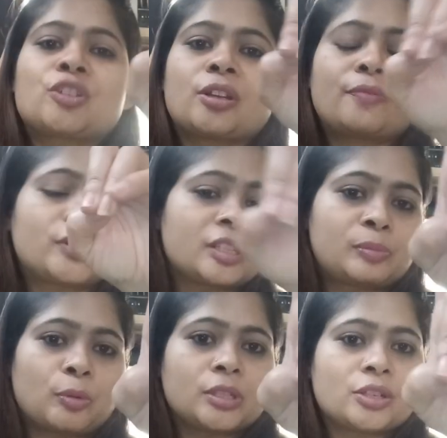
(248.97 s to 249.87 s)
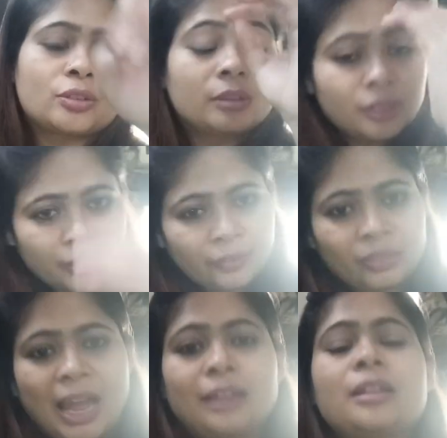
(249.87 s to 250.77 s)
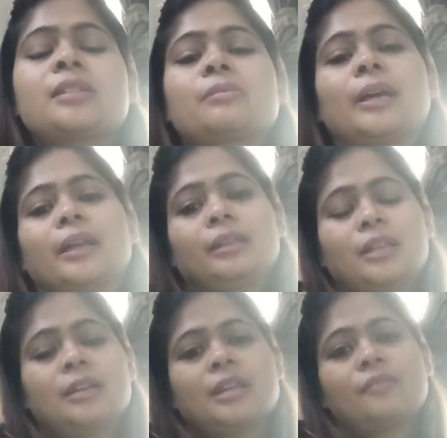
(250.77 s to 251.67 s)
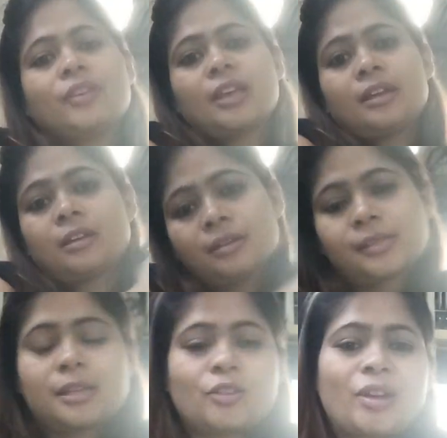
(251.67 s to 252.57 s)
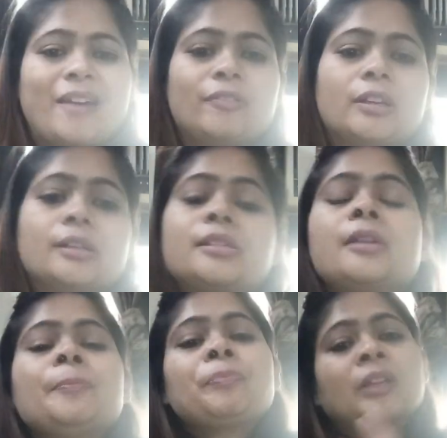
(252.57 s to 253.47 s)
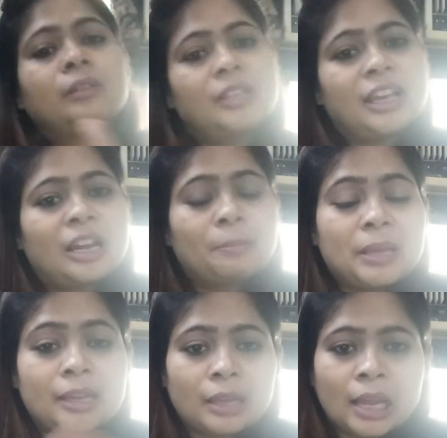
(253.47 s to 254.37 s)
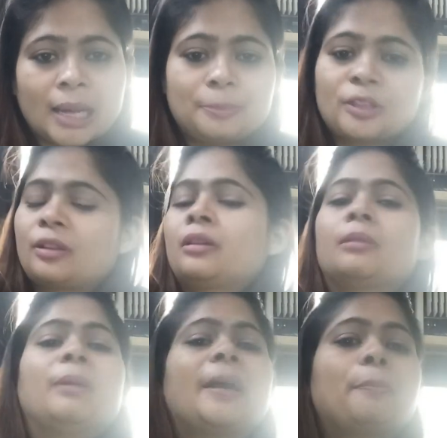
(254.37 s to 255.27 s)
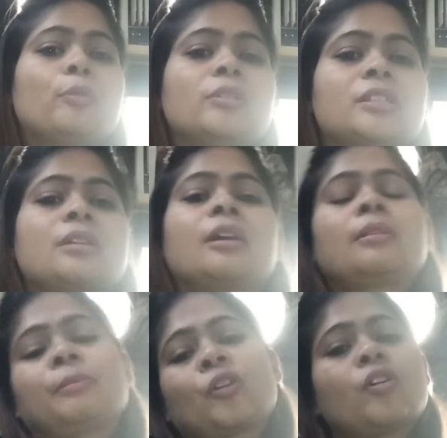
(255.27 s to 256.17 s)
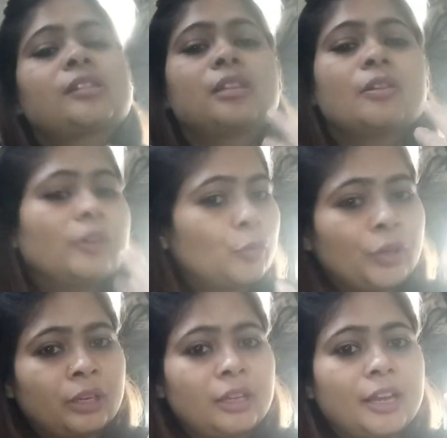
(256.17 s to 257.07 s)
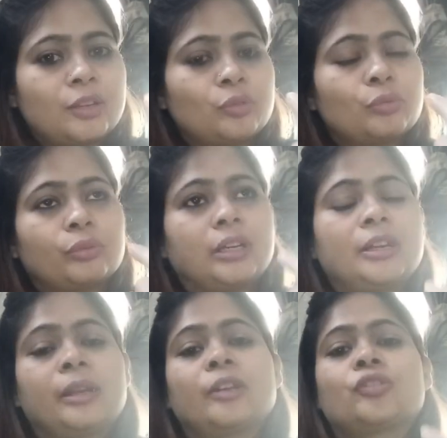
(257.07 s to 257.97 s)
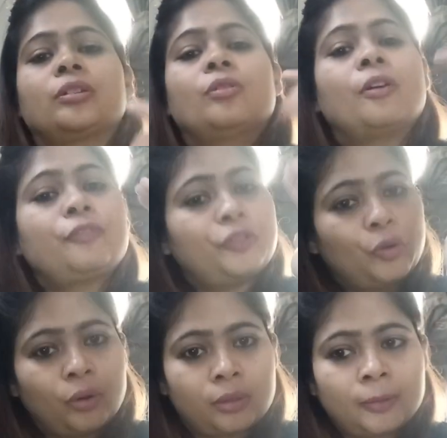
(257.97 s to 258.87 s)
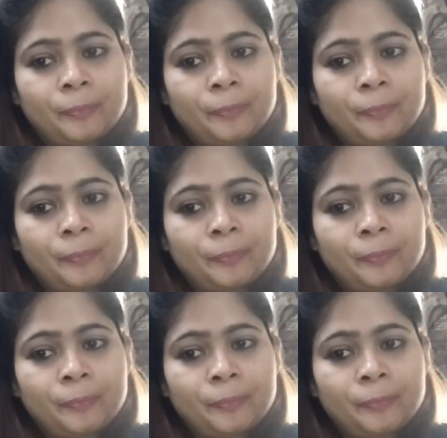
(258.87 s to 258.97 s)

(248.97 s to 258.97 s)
shifts its position. That is why the navigators, the travelers, they are being helped by pole star, because they will quickly get to know the direction of north.